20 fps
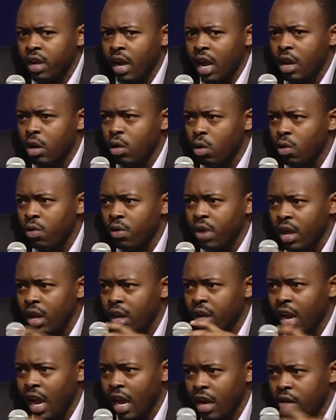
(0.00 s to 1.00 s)
and no real
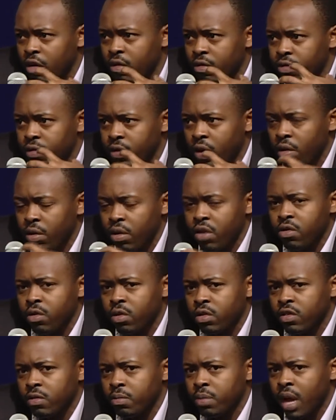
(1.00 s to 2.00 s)
kind of
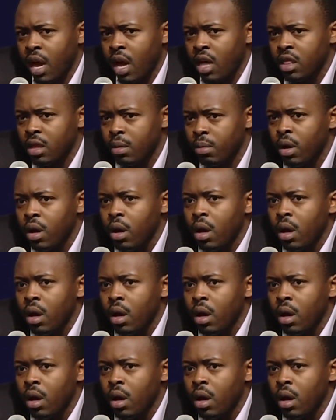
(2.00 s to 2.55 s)
resources behind them